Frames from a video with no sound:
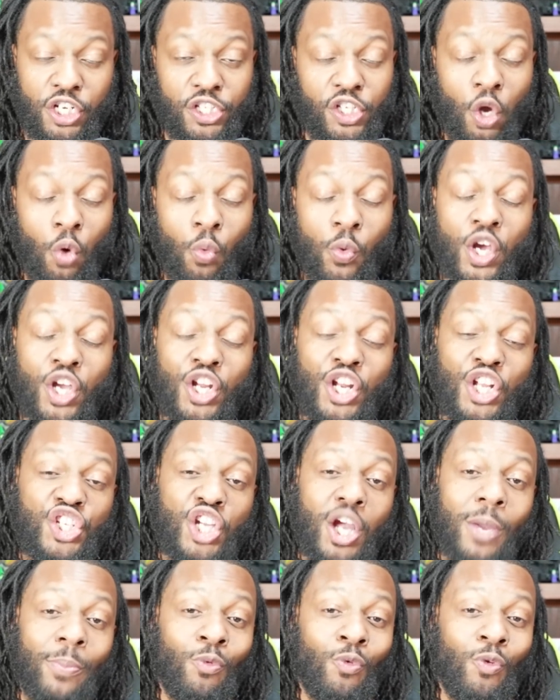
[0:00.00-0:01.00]
And so we're going to
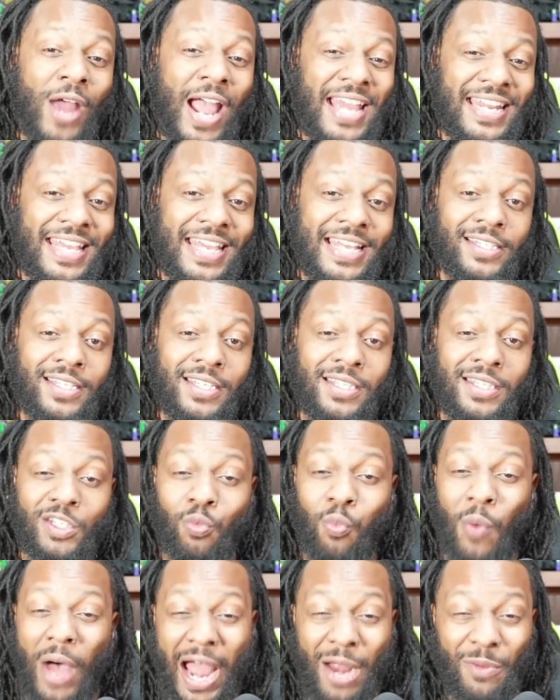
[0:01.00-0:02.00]
jump right into
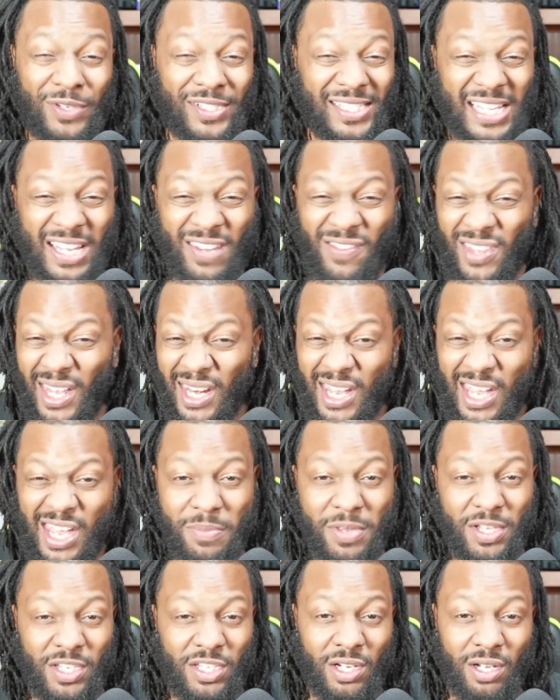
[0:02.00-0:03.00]
this wide receiver that
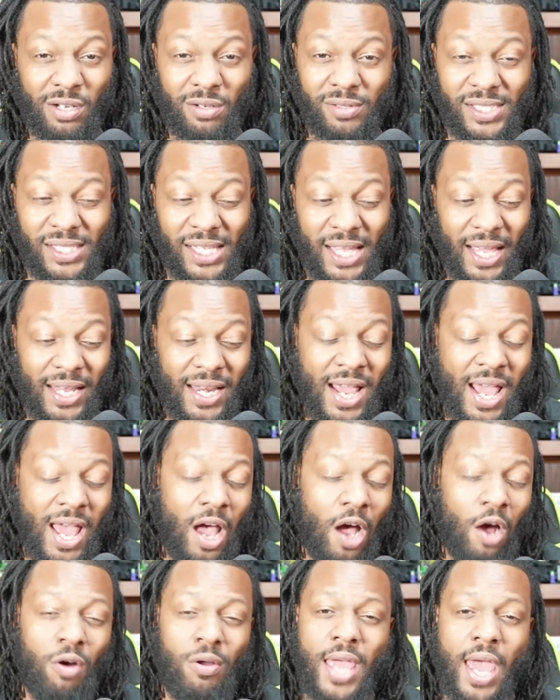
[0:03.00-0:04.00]
Emmett Jones said,
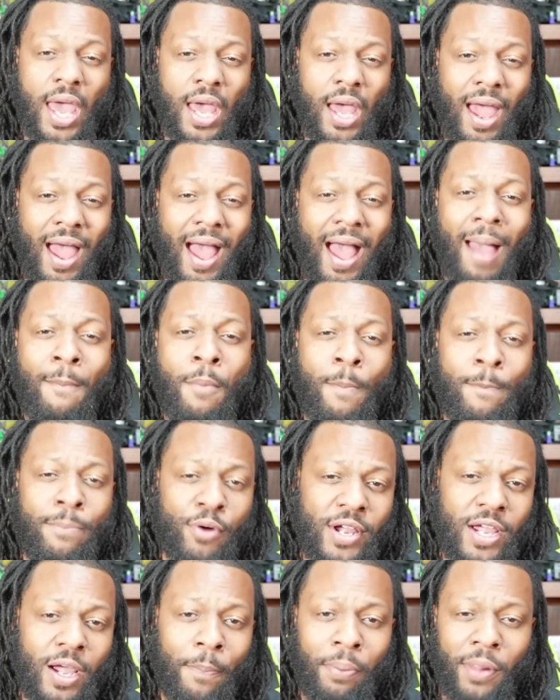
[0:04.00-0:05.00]
Oh, yeah, I'm going to
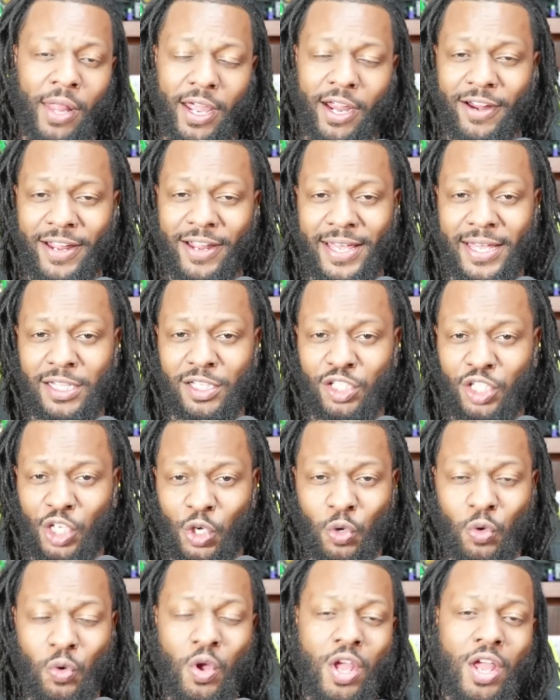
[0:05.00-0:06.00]
bring a player in
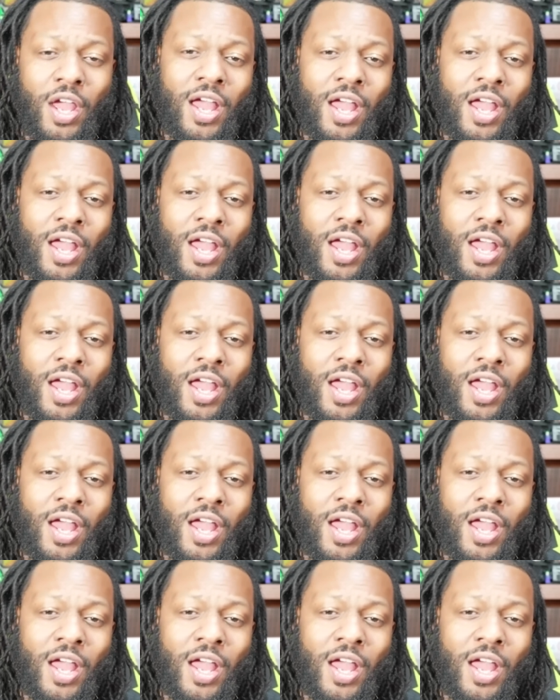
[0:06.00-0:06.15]
too,